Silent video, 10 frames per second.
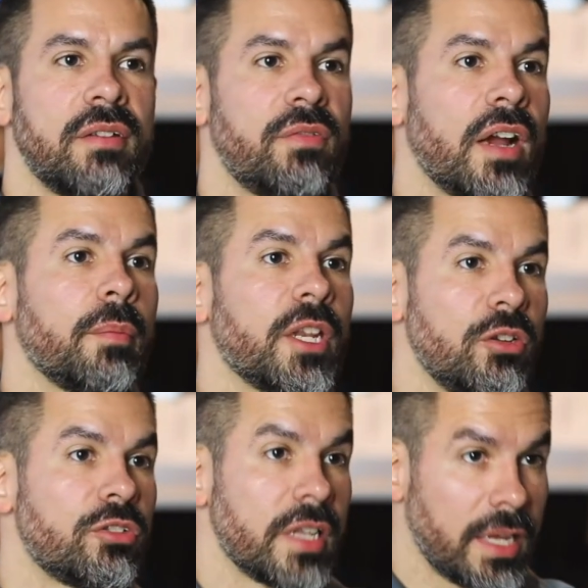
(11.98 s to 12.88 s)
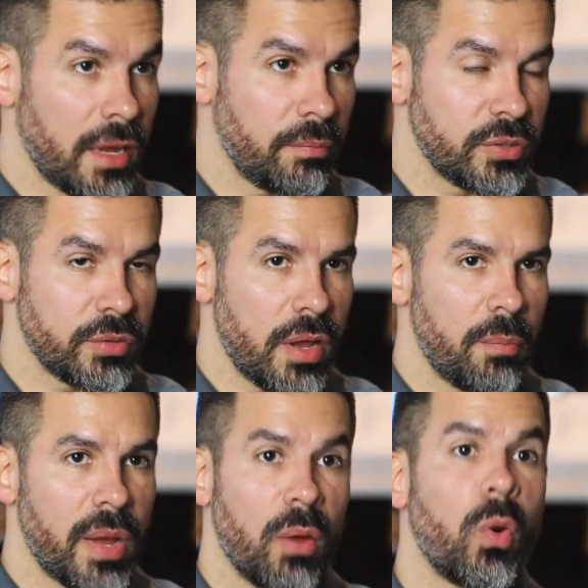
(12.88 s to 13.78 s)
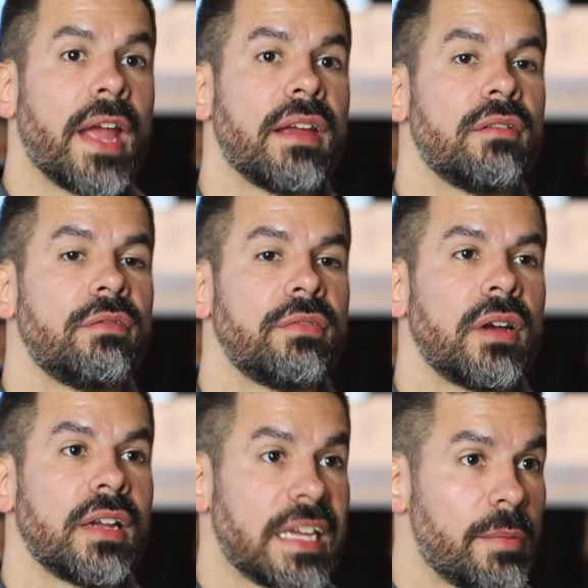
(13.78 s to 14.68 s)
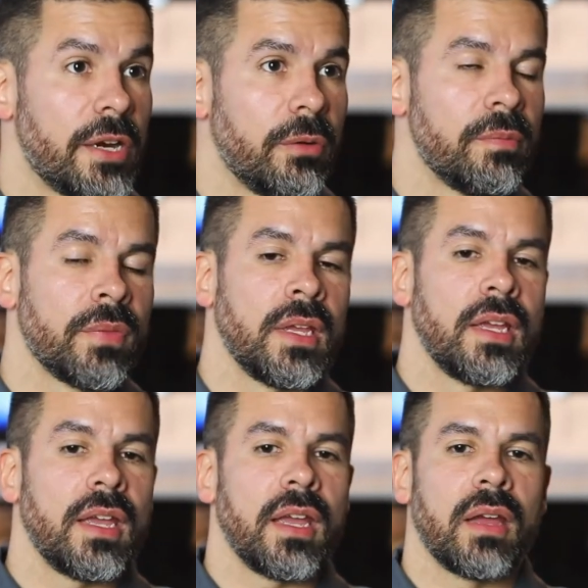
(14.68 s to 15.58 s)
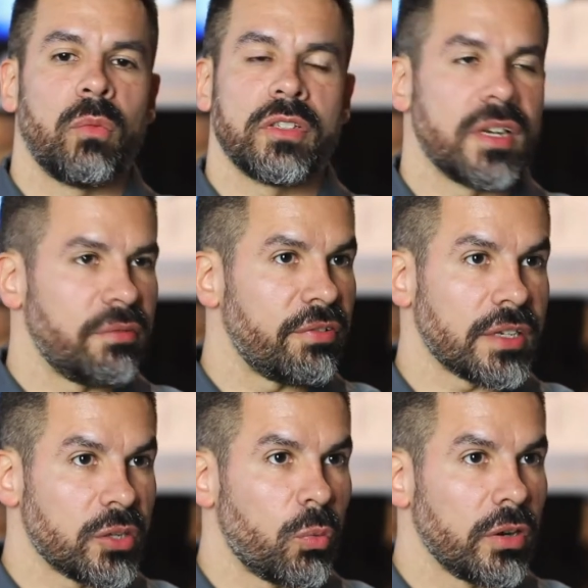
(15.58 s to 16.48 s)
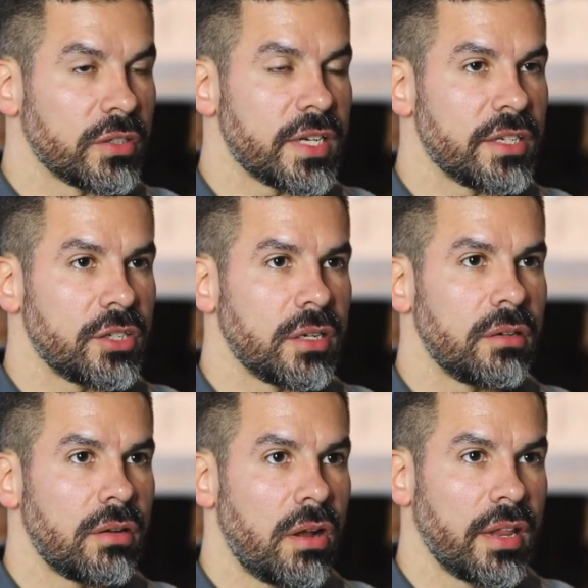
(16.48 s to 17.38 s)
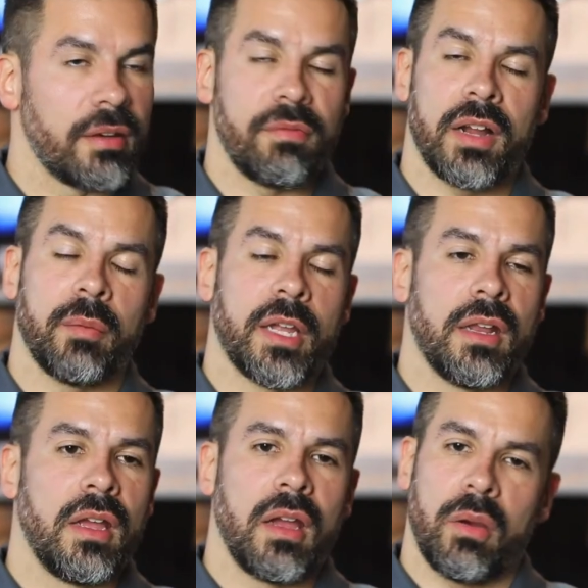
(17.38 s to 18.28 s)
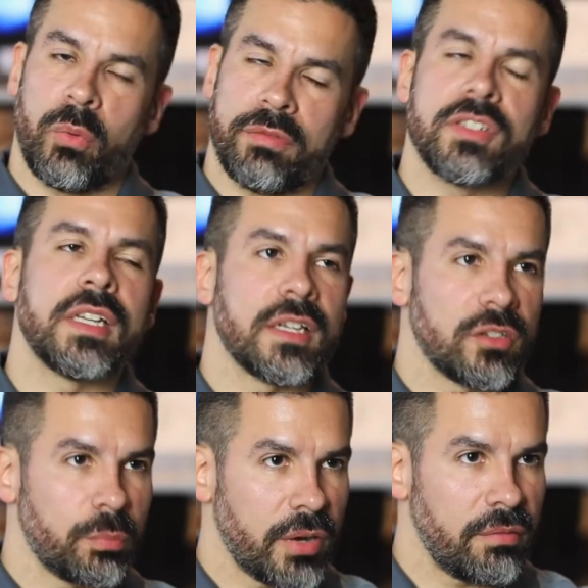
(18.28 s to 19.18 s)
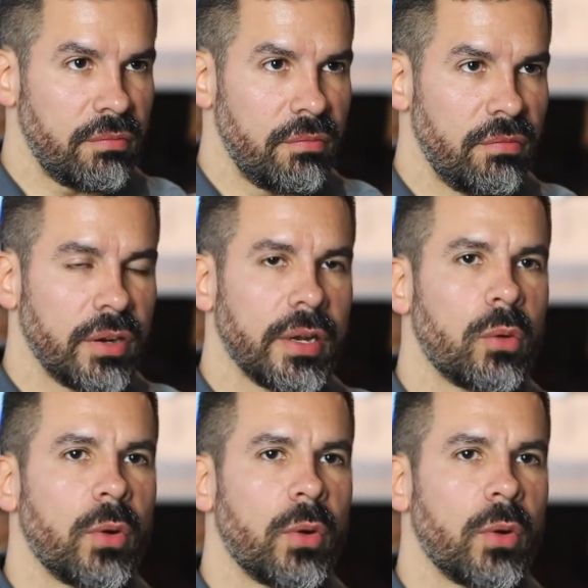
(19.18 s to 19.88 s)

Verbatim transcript: environment, usually comes uh, by way of uh, email. And once it infects a workstation on an environment, uh, we've seen it spread very